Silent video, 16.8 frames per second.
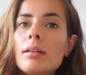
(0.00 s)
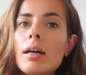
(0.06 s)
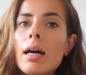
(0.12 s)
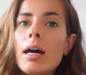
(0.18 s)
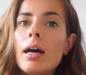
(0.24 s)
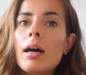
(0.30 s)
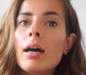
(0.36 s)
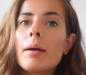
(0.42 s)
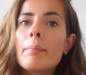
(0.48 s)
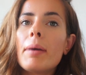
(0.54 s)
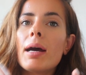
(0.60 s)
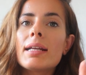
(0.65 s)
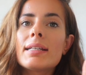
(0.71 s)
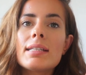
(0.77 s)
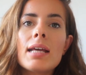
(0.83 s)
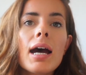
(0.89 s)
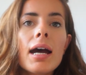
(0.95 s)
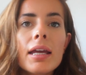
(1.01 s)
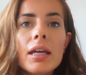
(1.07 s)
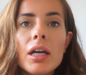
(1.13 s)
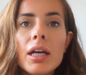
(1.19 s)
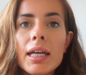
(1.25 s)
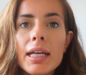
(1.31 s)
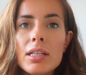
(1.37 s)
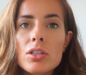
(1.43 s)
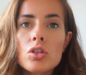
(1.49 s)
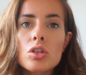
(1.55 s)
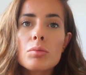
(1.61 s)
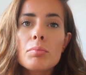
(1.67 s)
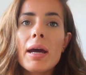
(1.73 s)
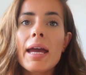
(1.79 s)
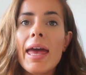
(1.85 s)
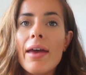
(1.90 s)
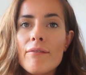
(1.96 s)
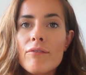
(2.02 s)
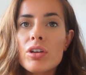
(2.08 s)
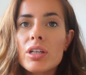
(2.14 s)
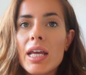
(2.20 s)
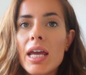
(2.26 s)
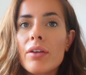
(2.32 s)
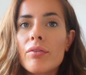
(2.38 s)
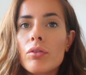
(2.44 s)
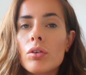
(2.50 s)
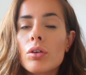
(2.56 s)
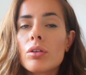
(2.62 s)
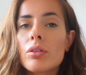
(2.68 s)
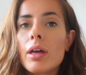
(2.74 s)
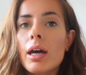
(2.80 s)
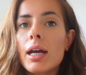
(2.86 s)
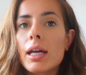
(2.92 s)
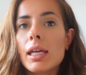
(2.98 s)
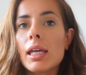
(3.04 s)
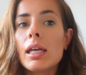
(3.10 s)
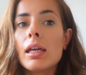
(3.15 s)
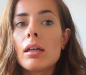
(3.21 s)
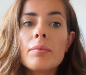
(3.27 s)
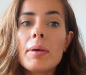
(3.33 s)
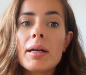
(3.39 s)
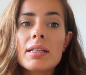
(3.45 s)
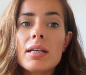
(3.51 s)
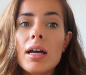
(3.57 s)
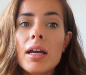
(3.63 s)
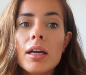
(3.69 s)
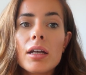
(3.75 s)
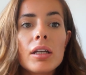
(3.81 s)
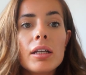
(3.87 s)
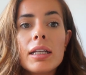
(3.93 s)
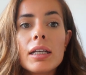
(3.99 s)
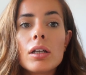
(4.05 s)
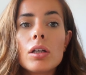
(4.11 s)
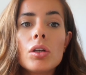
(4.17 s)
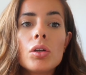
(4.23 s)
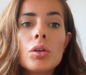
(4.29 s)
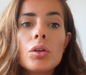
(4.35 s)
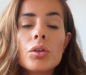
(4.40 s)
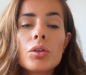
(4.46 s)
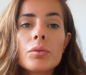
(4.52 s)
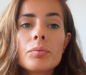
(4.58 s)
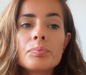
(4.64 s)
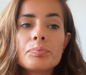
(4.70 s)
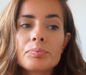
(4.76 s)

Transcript: My diet is just my everyday food that I eat. My diet can include